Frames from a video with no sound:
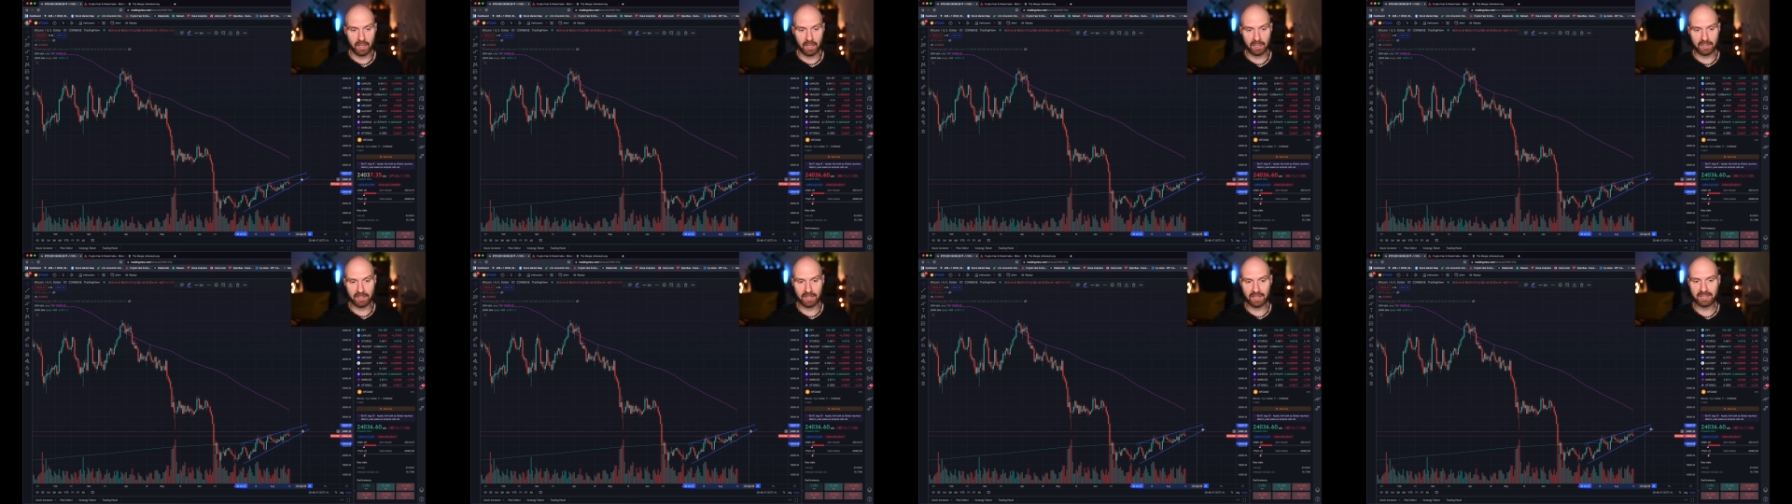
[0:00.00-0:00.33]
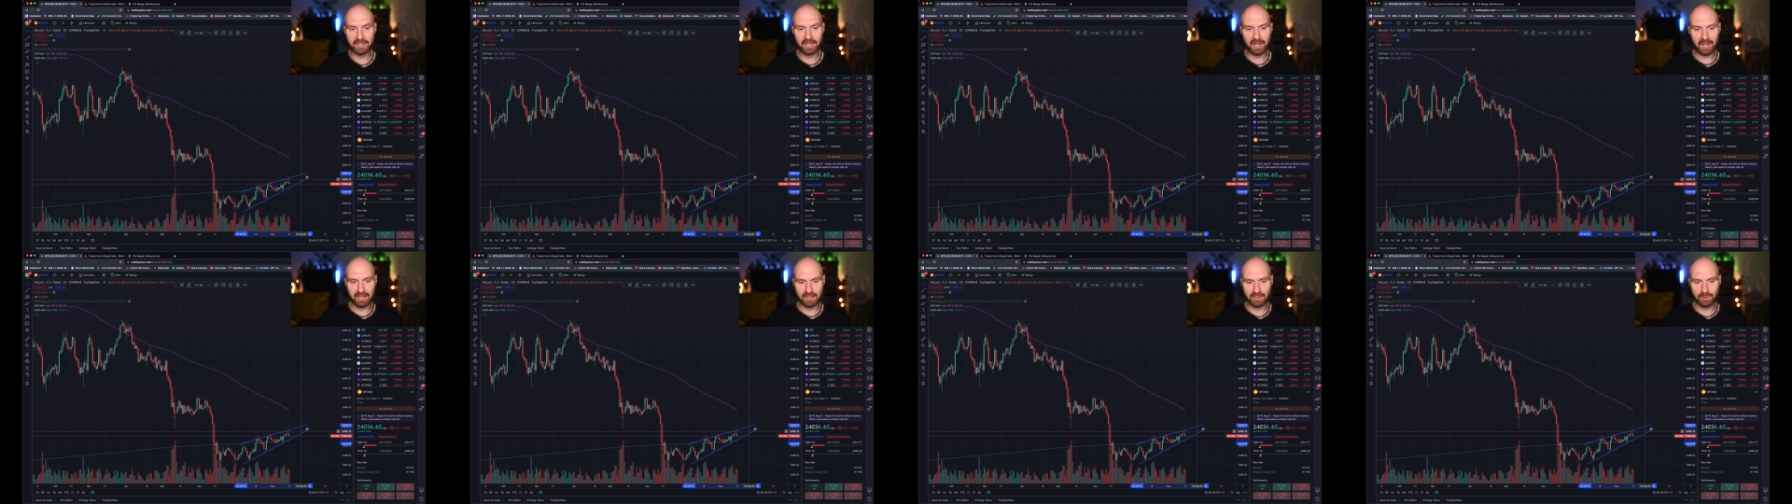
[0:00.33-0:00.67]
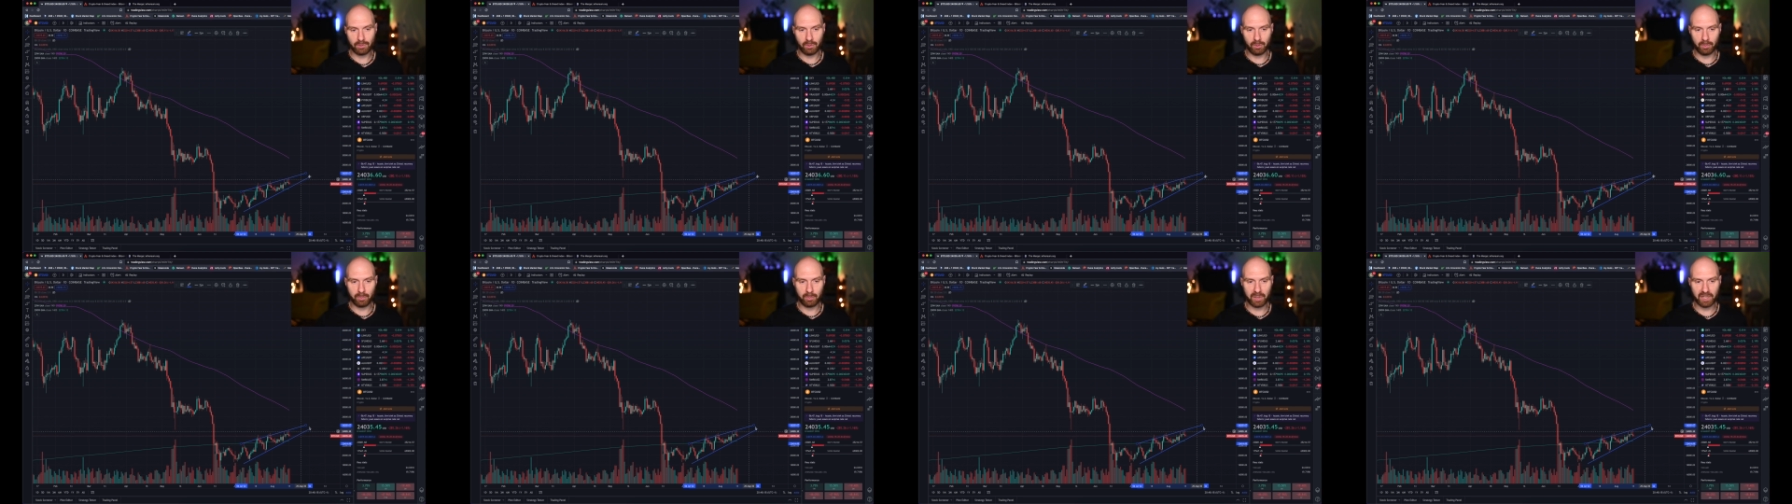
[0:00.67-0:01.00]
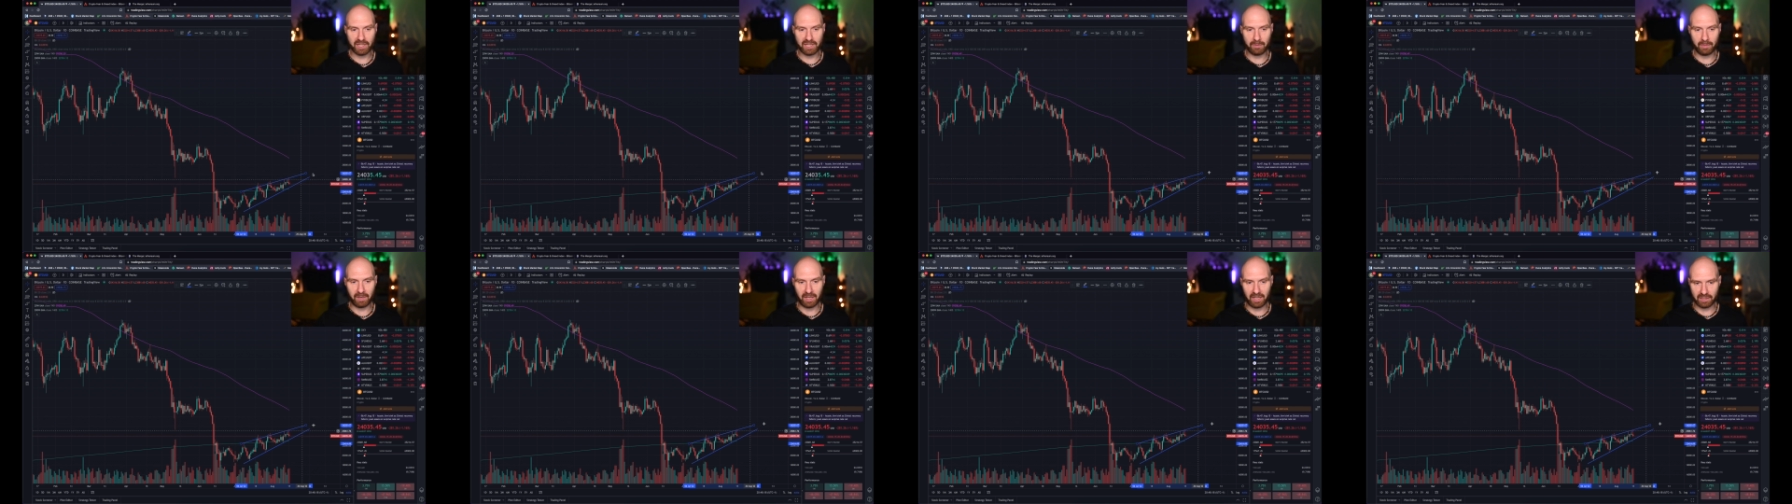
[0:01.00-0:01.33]
these lines will
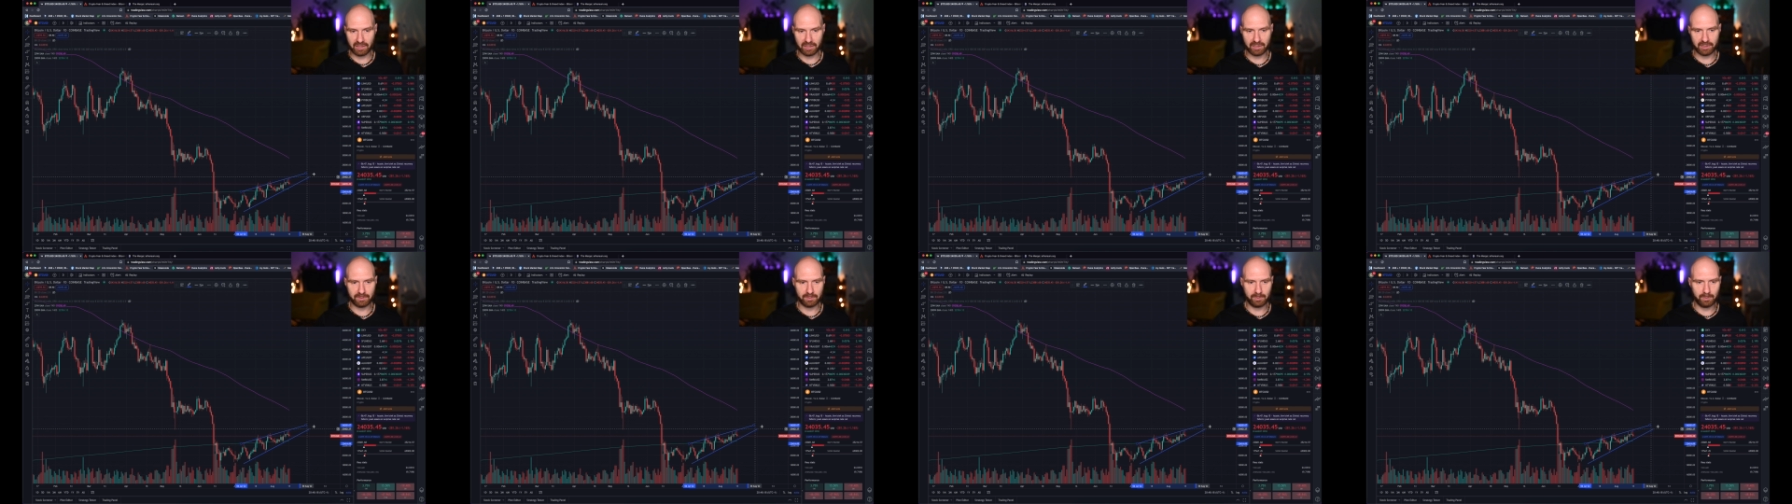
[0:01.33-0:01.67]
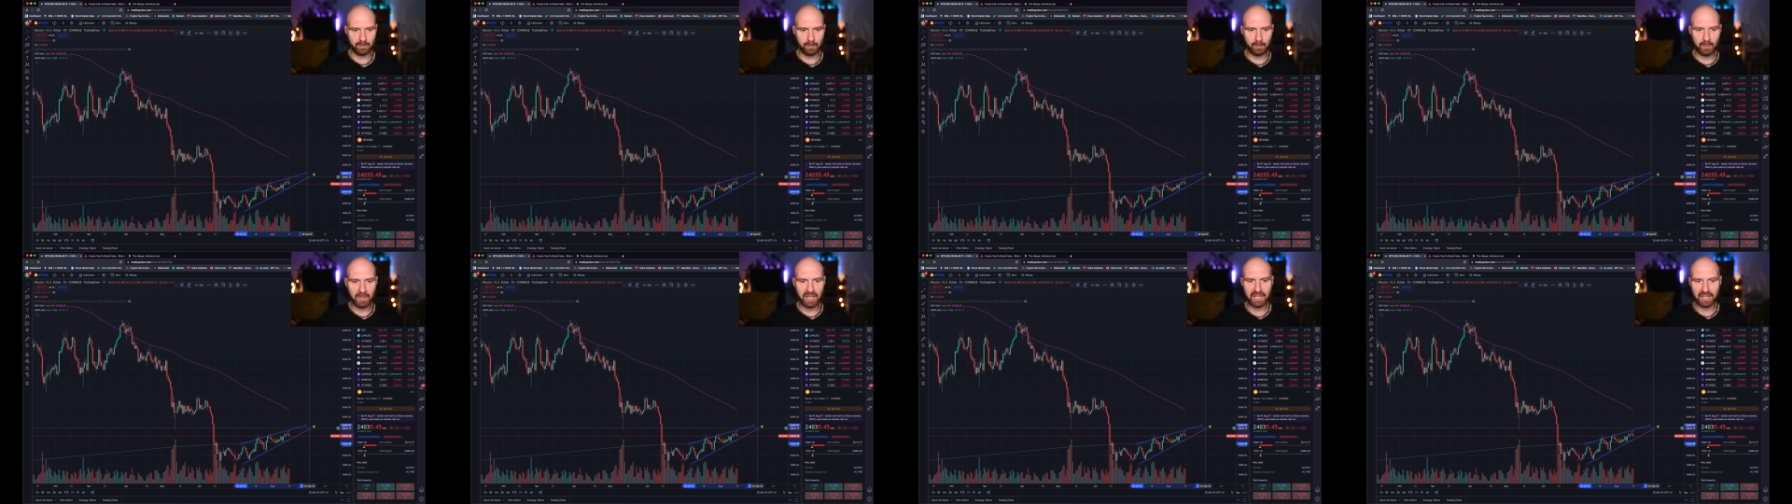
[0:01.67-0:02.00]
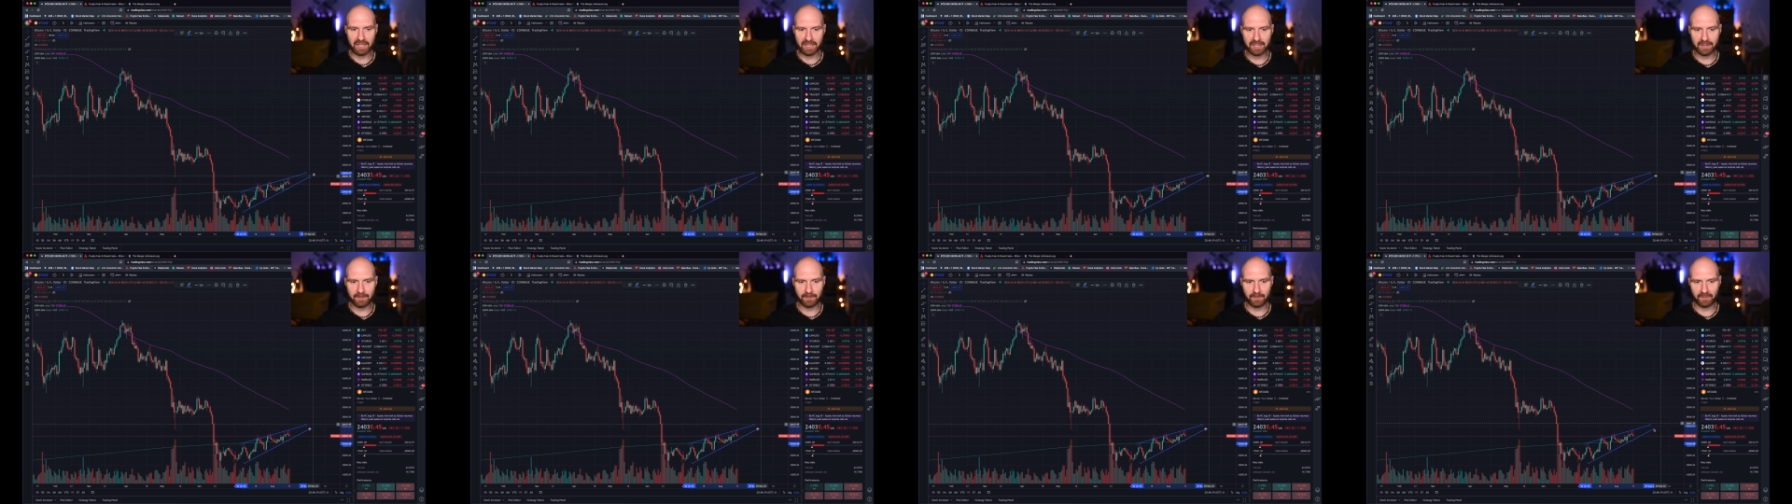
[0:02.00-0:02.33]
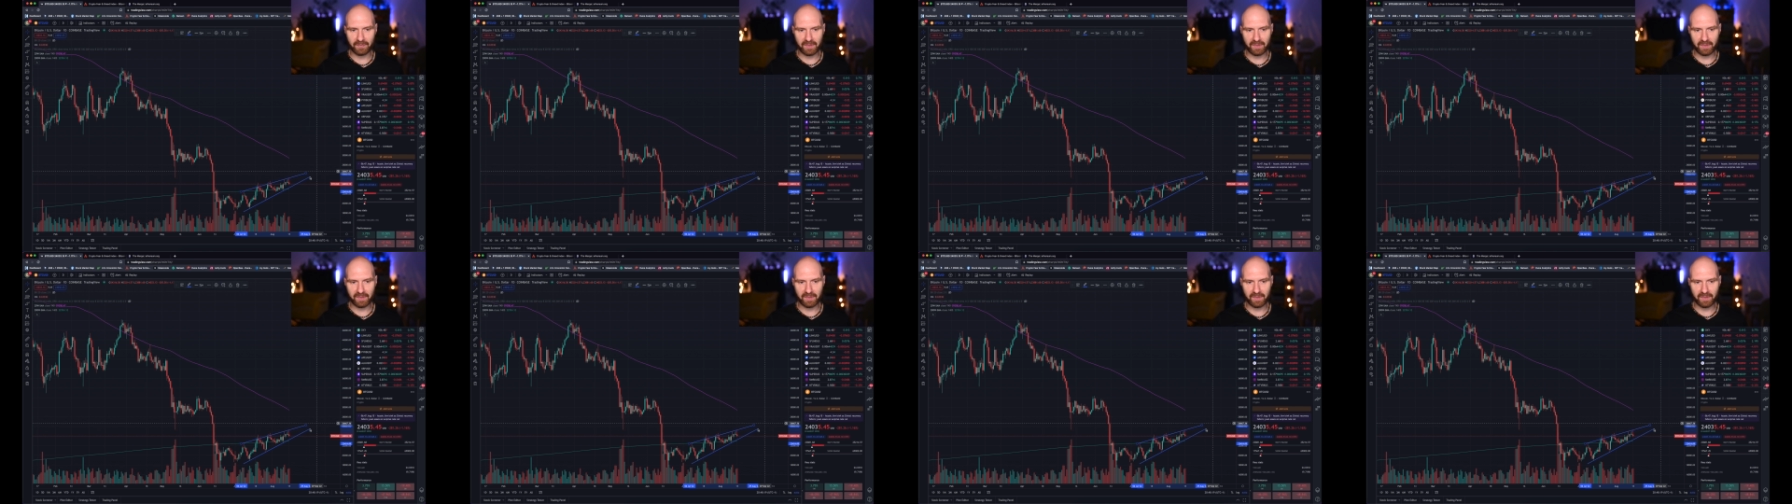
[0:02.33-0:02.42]
pretty much meet,